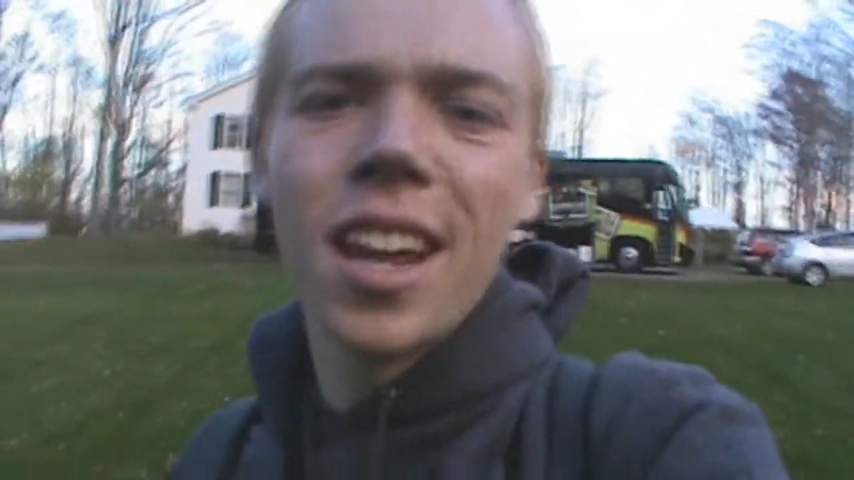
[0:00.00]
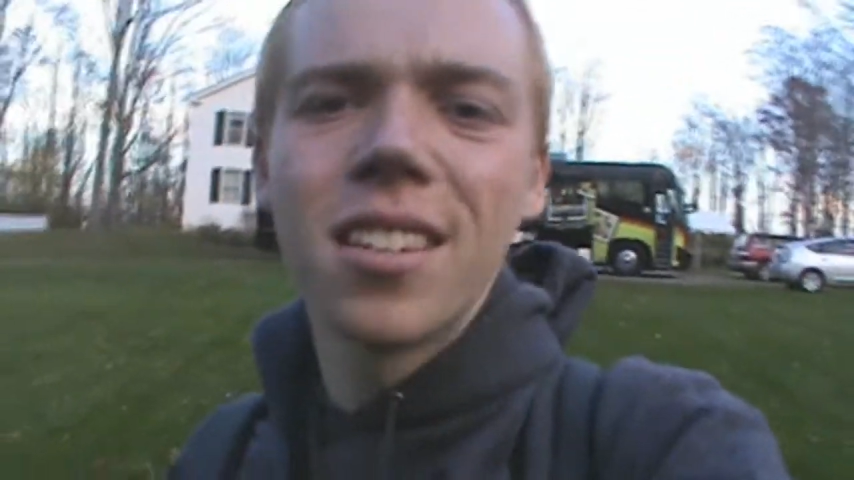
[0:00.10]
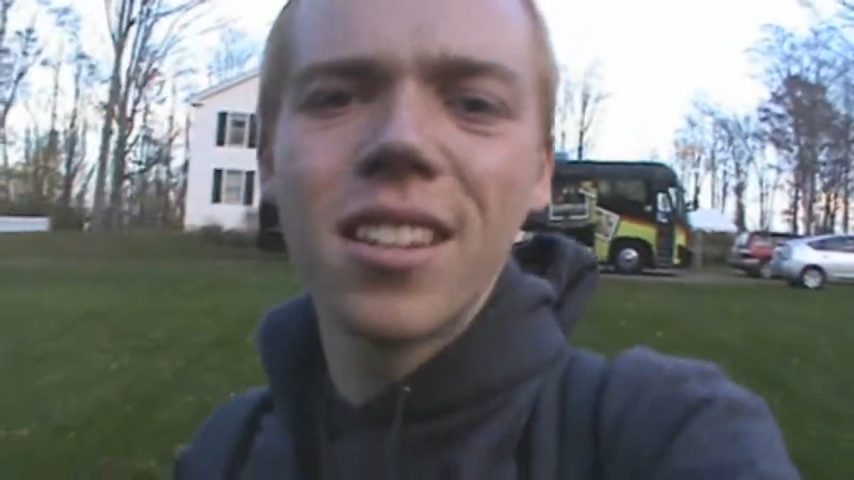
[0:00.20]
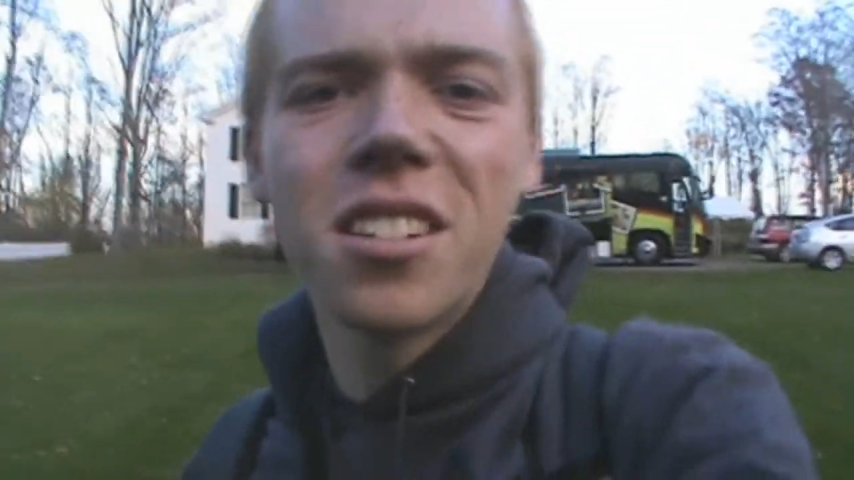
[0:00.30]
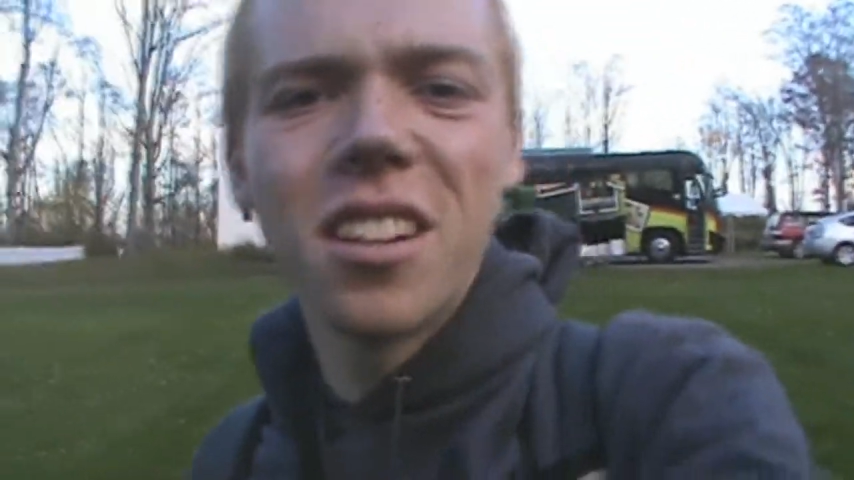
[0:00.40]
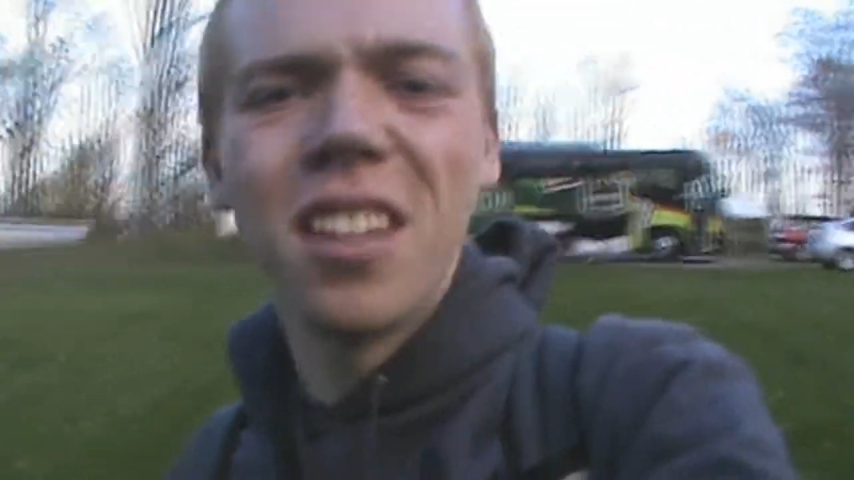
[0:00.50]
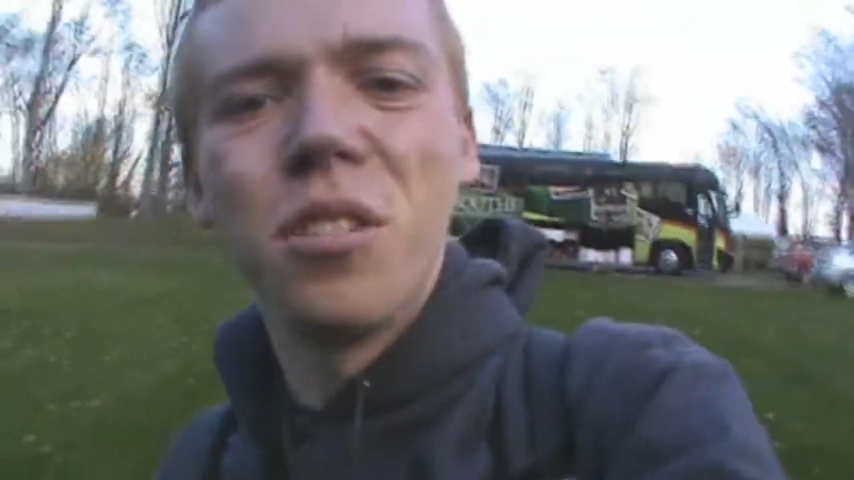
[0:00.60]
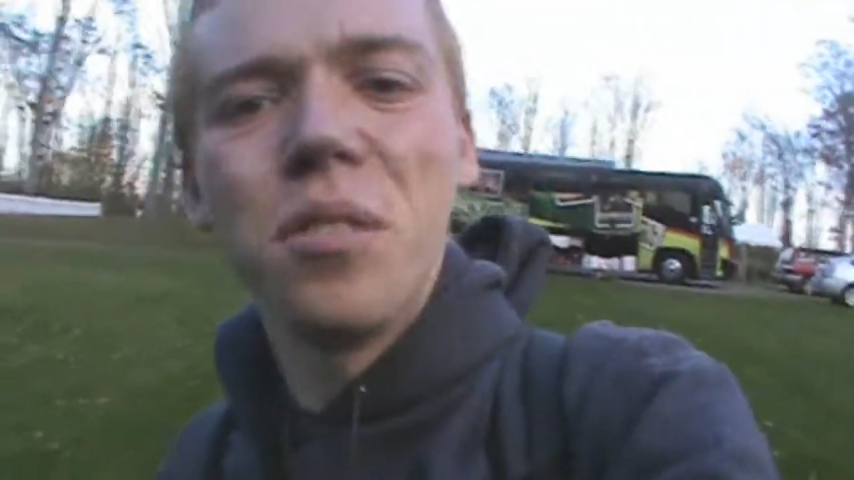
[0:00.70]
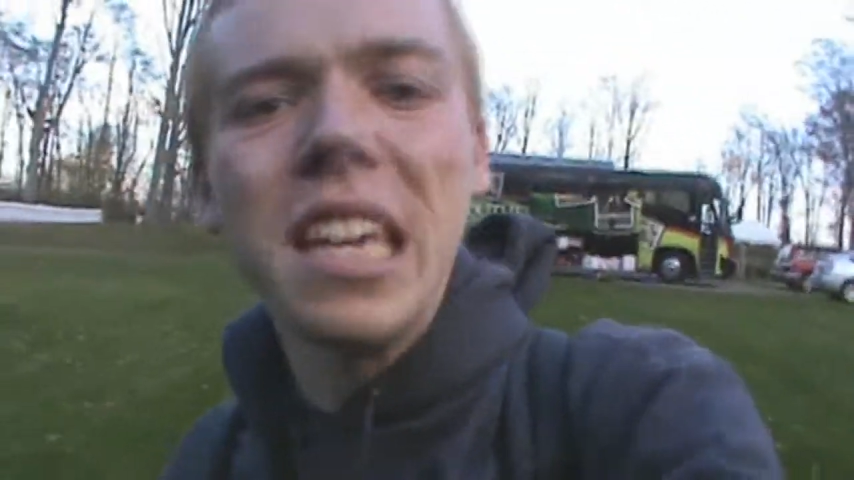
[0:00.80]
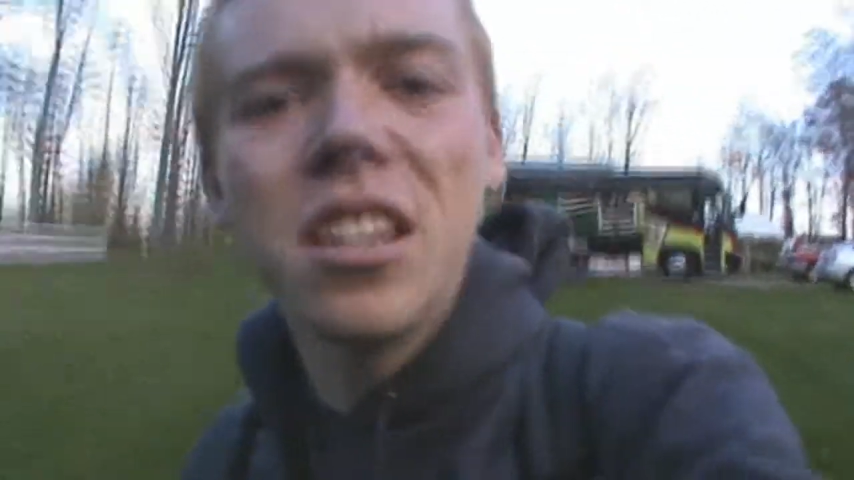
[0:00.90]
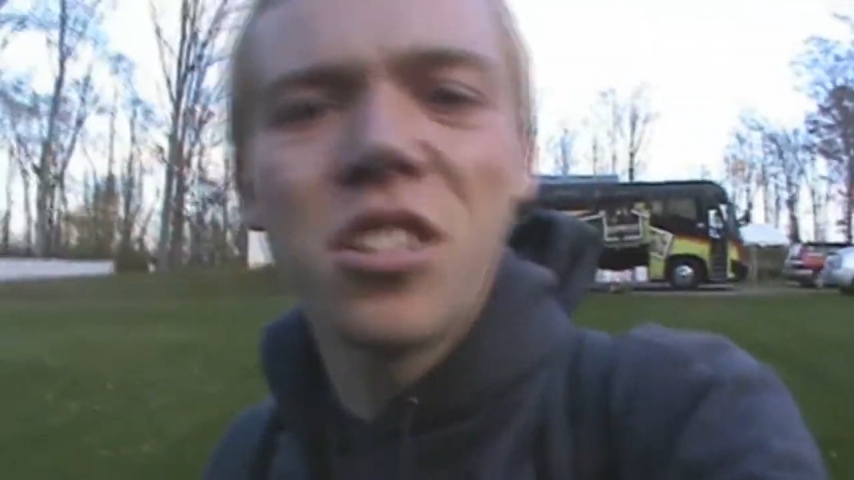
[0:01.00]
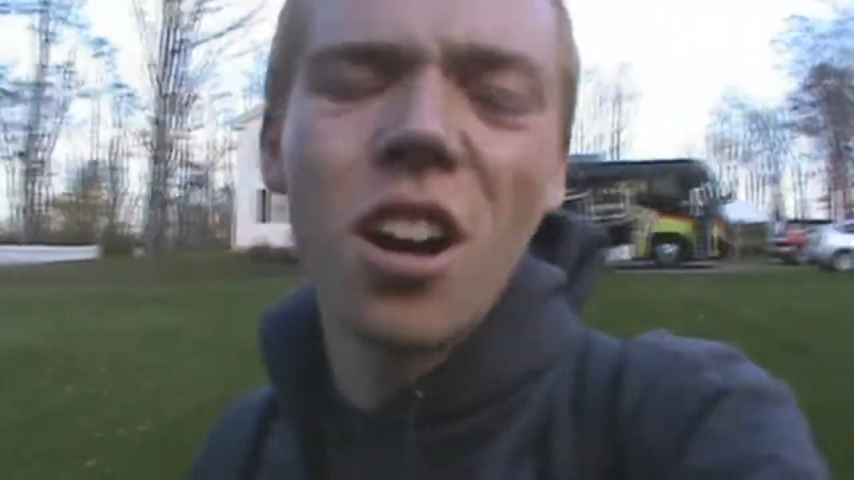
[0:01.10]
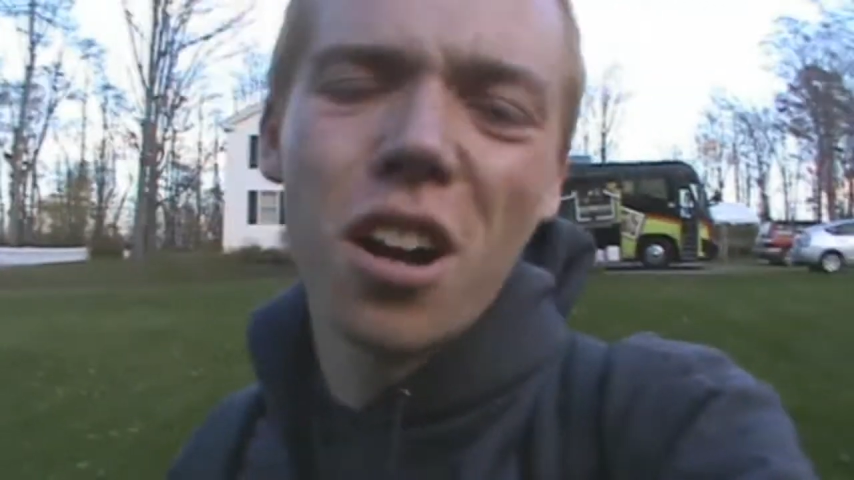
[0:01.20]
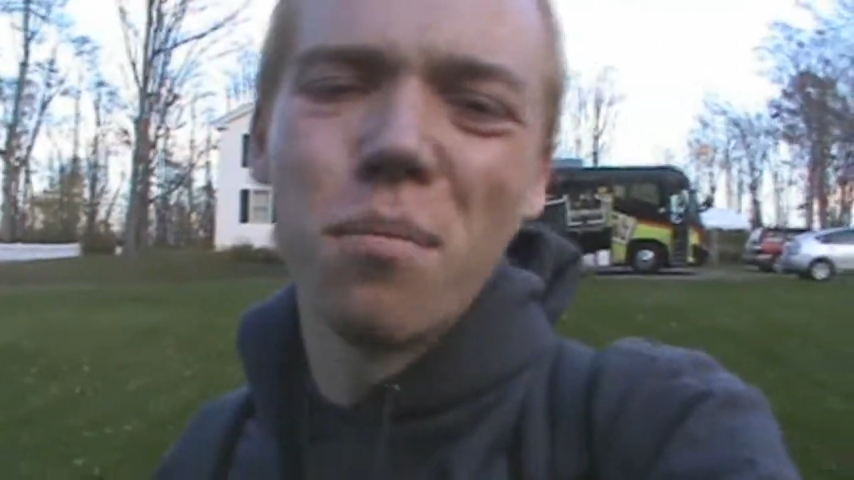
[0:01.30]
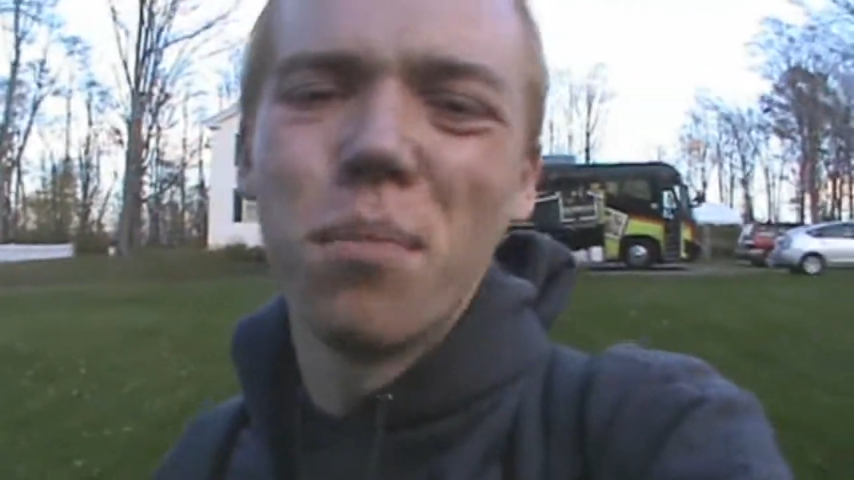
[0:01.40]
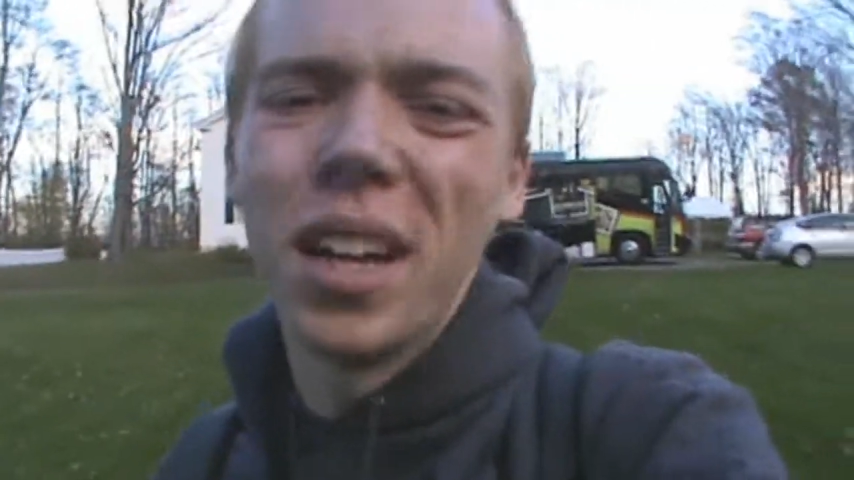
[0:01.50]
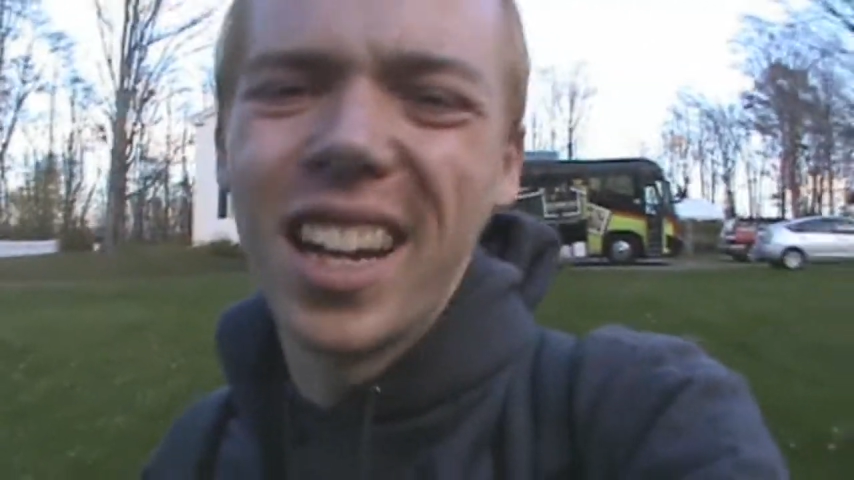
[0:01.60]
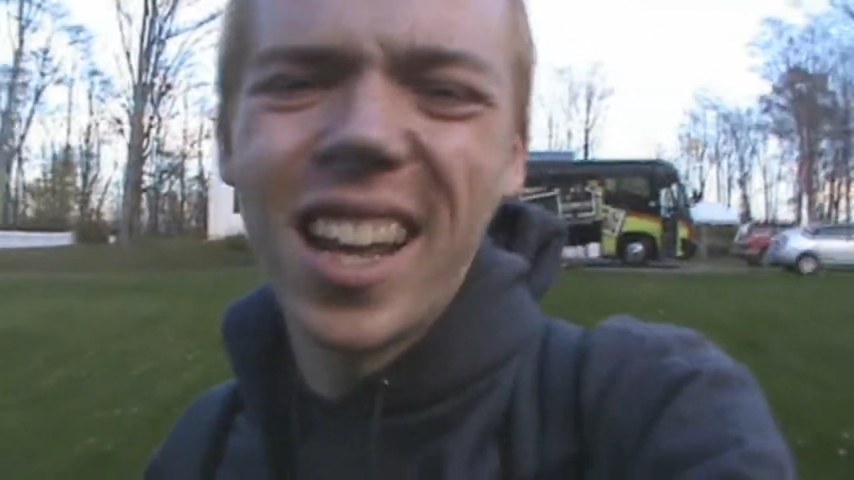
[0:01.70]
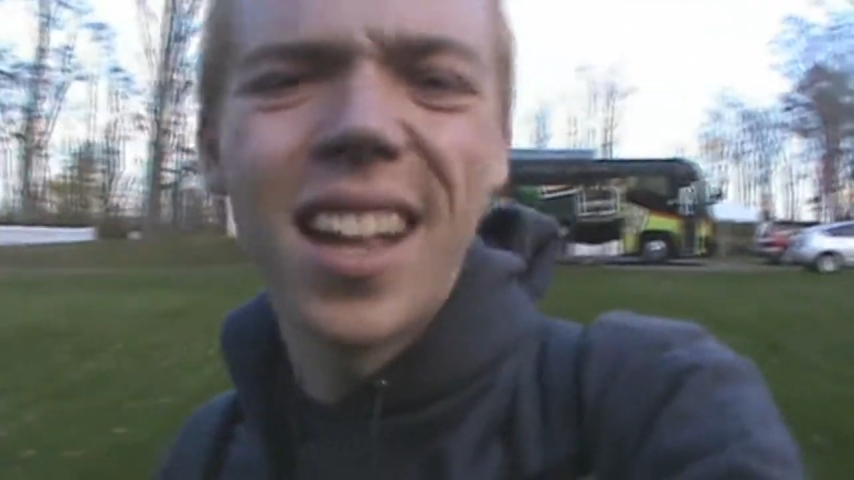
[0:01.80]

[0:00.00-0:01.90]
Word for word: has such a unique charm, but